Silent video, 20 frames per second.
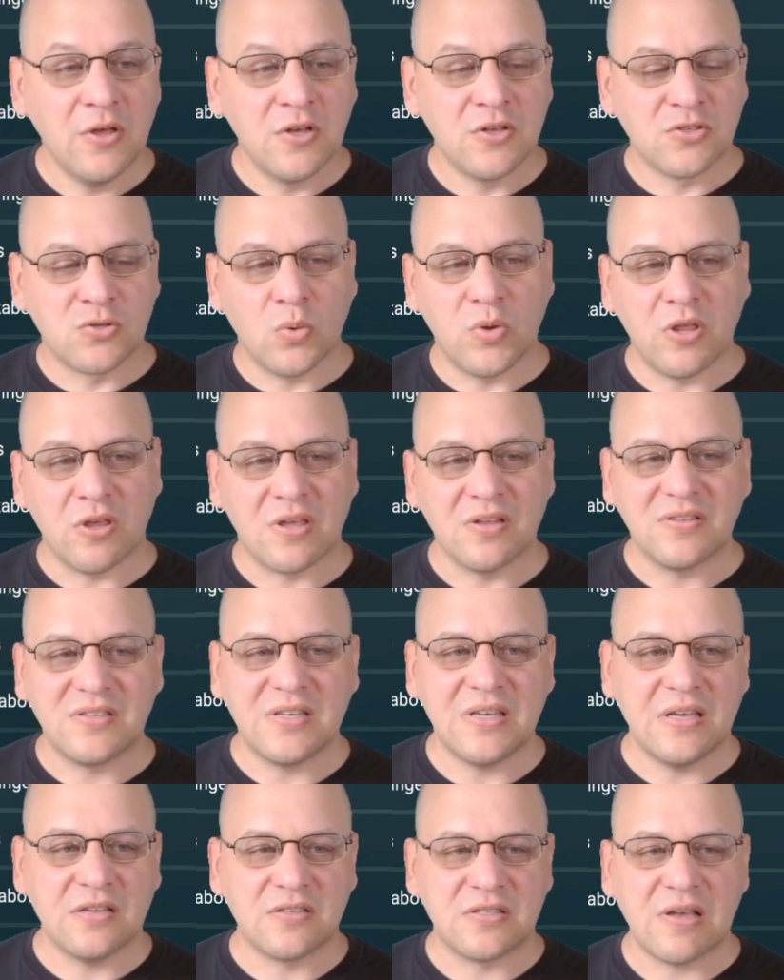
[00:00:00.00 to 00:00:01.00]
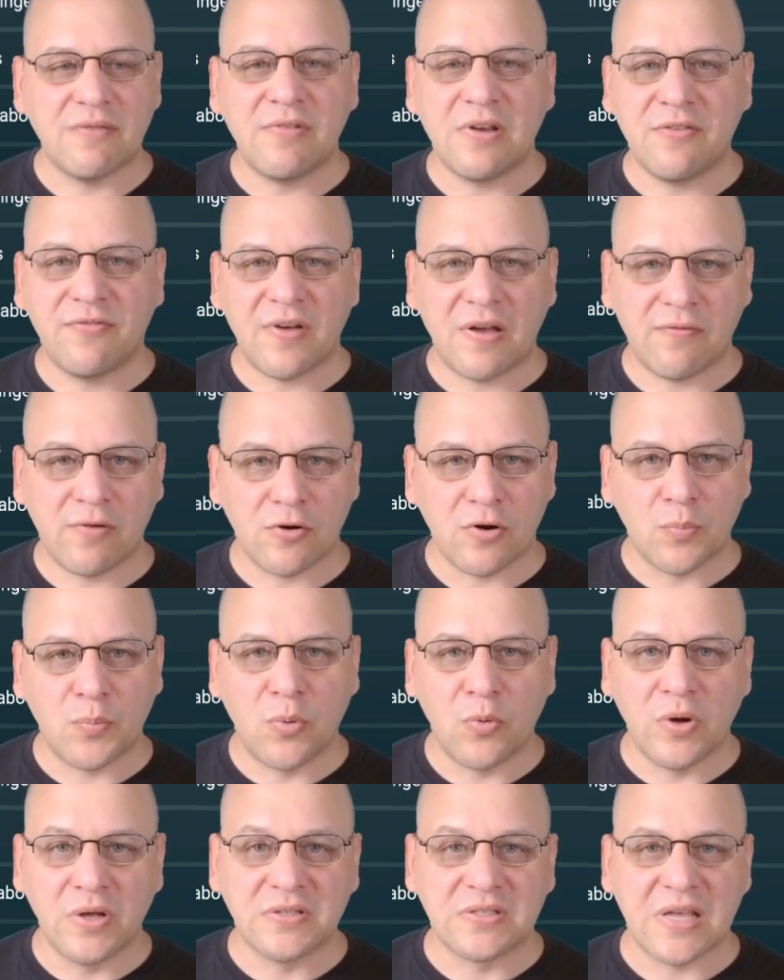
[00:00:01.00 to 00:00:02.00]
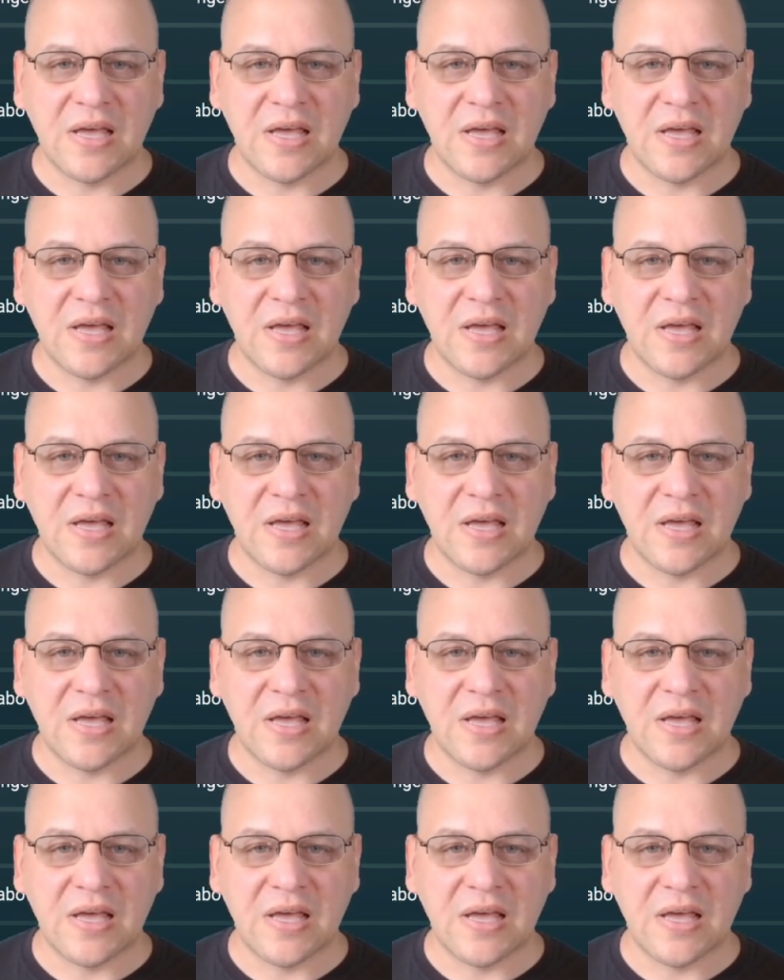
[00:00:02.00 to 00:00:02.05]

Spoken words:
So what you can see is 7,500 points,